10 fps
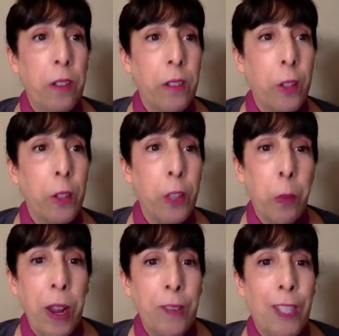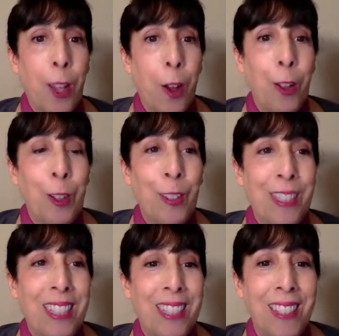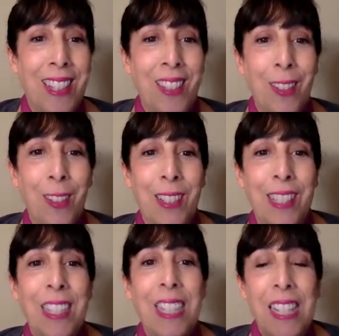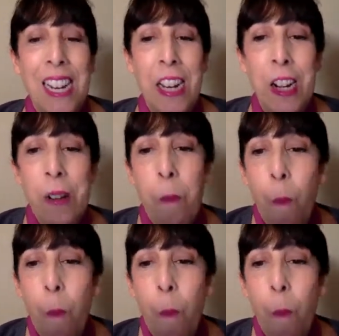Who's the brave soul who is still here?